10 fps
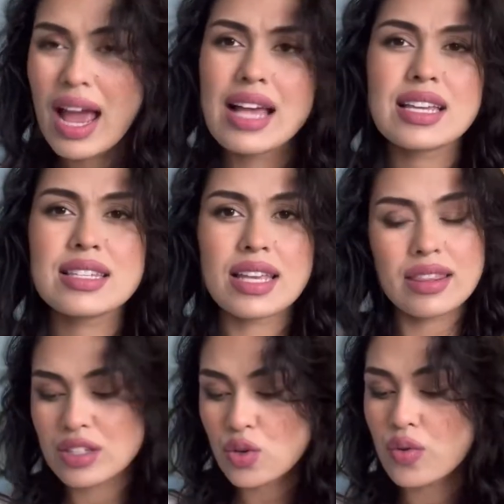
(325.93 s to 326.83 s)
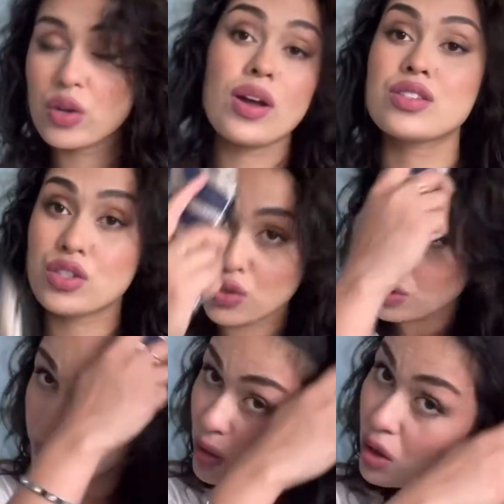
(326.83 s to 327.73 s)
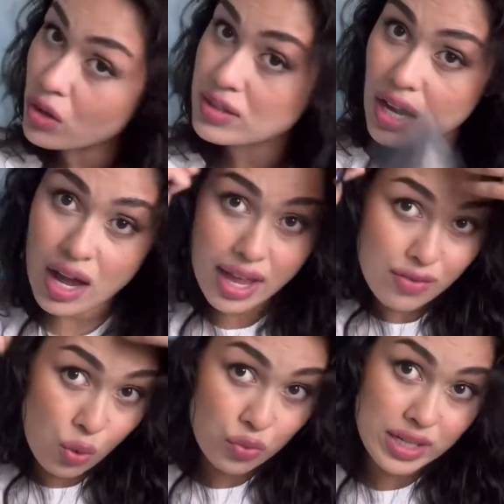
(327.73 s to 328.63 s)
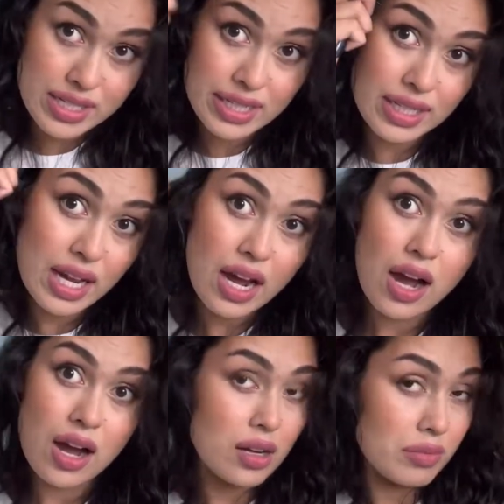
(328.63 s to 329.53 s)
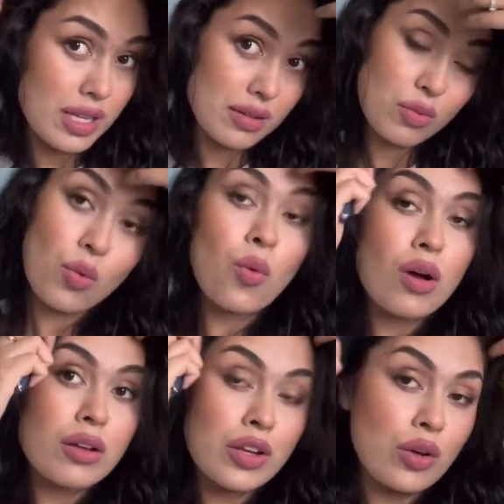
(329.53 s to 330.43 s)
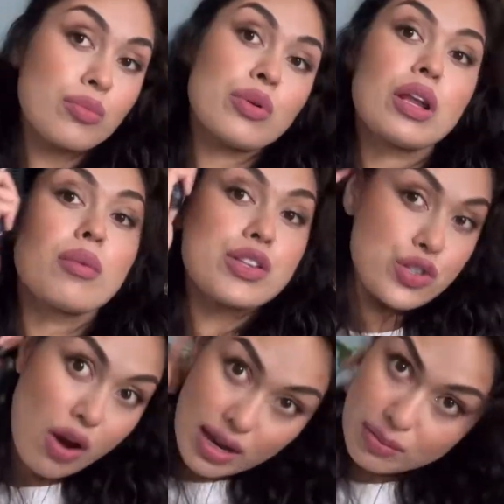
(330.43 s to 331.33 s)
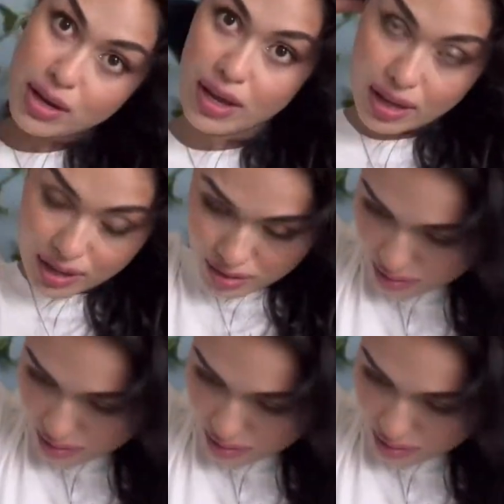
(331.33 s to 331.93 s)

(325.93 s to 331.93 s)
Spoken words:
As I said, things are already quite skewed because I have already, you know, pretty much dried my hair.